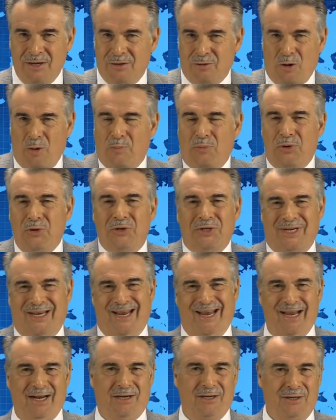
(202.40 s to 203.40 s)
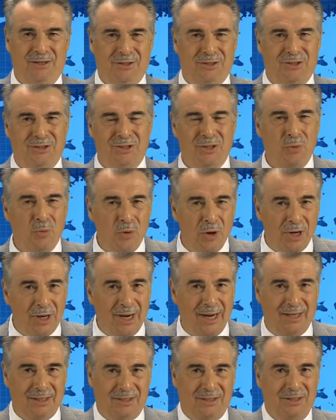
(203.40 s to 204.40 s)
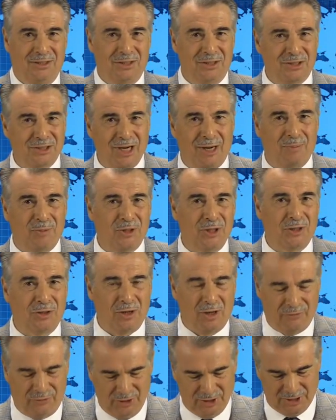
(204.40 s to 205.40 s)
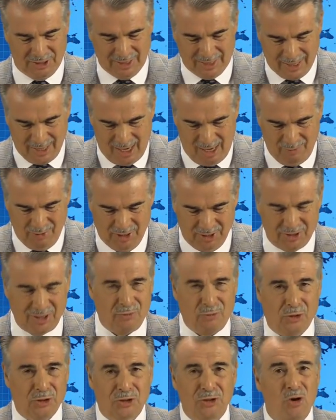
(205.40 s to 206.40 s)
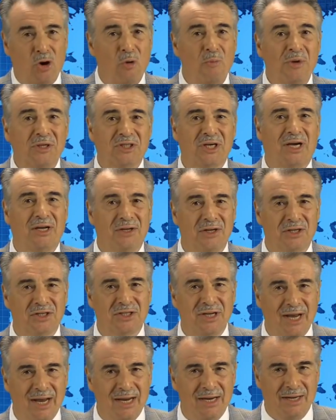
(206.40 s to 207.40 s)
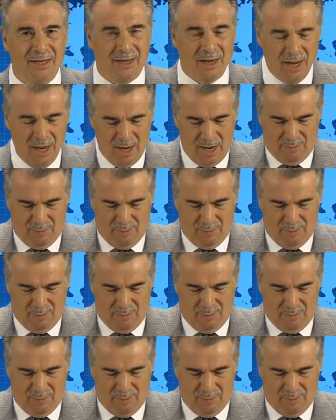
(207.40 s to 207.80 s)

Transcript: Computer hackers were not the subject of his comment. There was no misunderstanding.